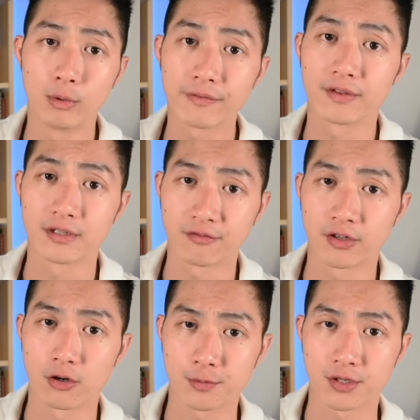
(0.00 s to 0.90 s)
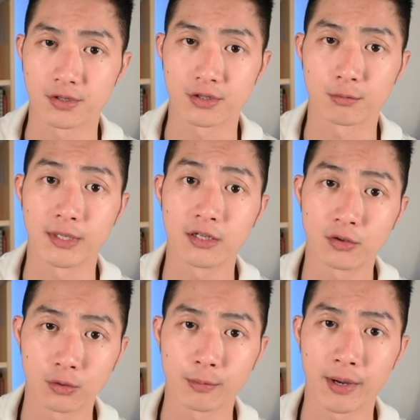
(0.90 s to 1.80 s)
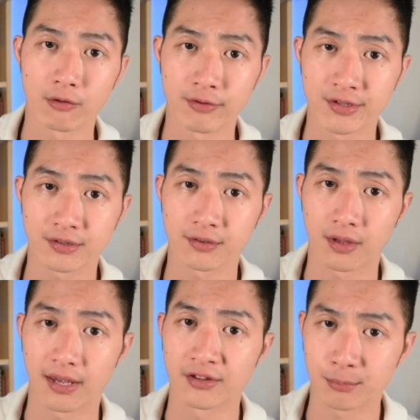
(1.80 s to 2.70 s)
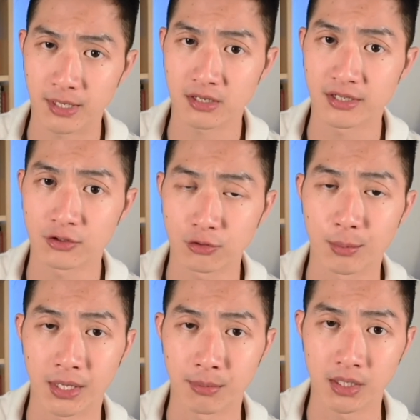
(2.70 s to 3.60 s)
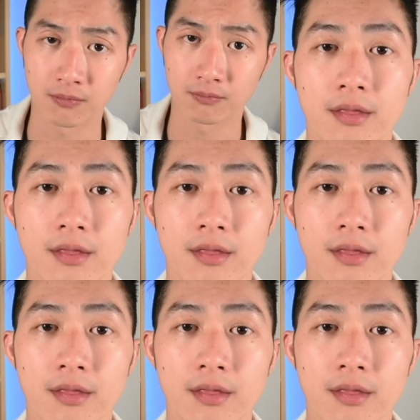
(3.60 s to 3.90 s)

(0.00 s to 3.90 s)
With the different options, we need to talk about risks, especially to baby.